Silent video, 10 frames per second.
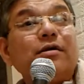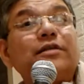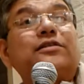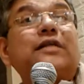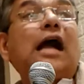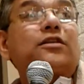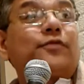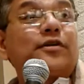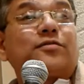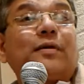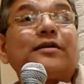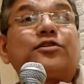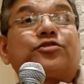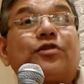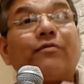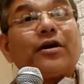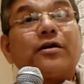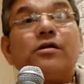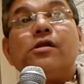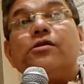It starts first by Shravan.